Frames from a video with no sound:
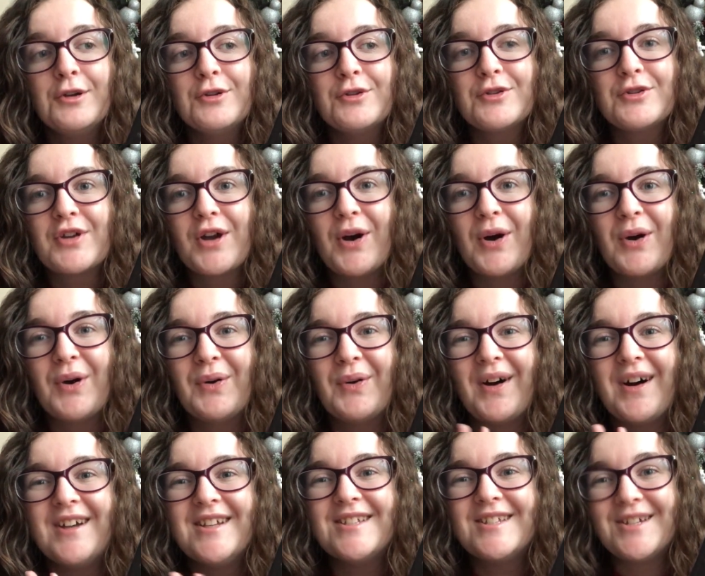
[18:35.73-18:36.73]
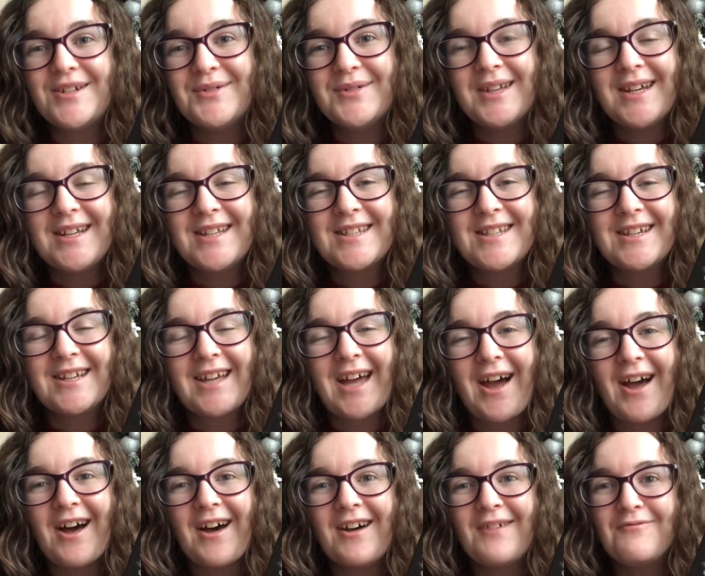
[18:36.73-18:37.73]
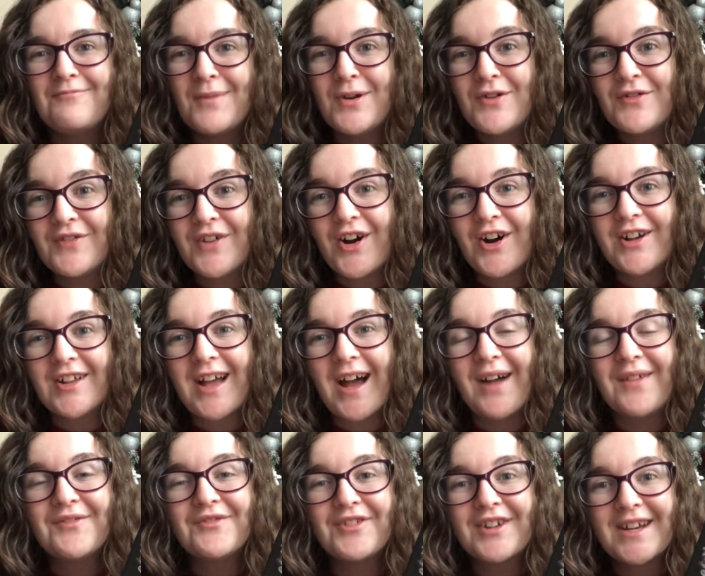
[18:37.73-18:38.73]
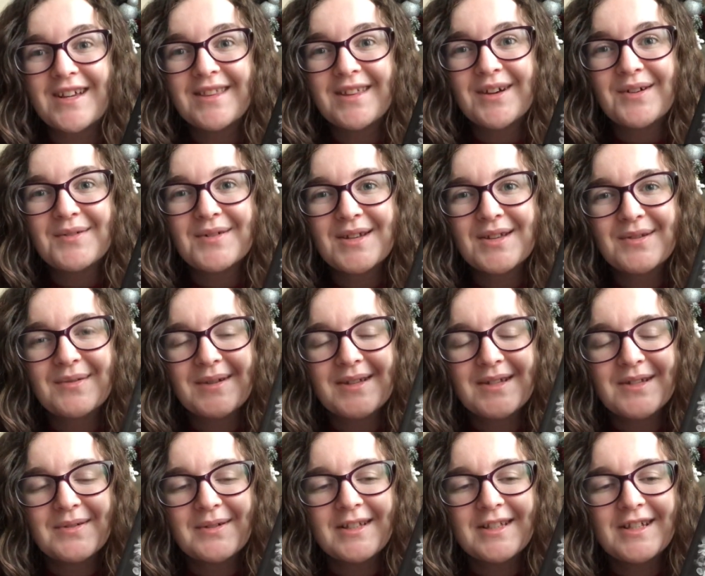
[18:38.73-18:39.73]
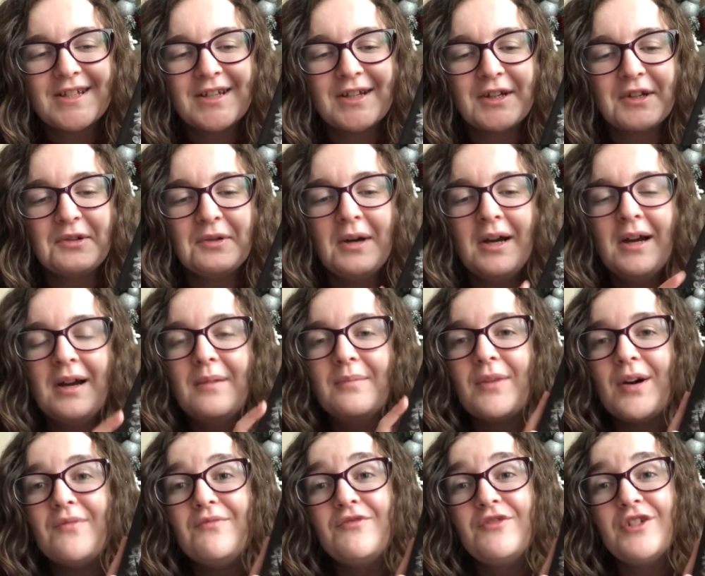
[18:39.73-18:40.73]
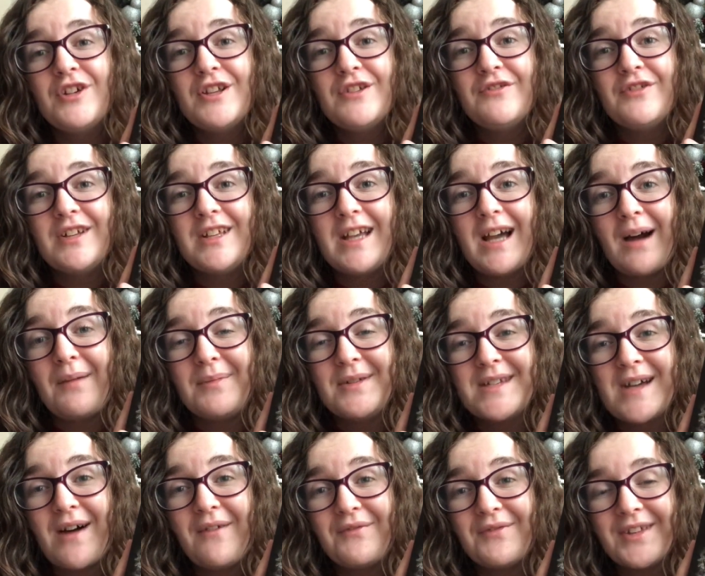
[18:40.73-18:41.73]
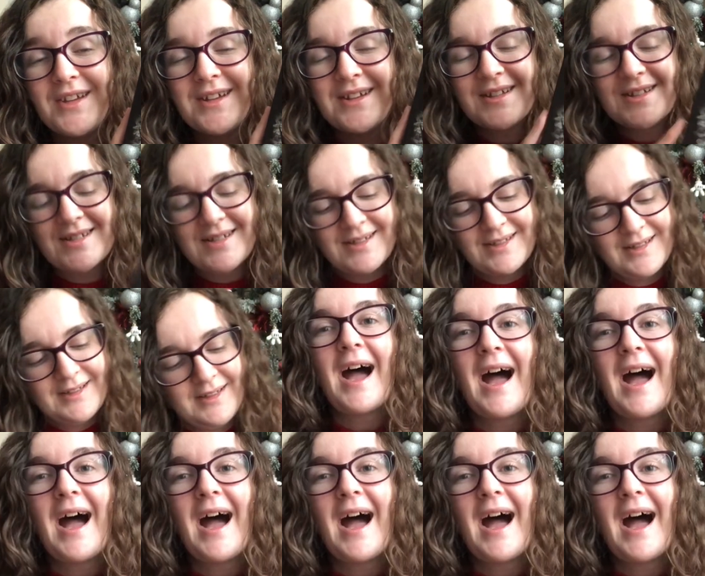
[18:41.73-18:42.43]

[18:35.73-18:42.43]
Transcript: So I do need to get a move on and read those in 2022, but I'm really, really happy to have this.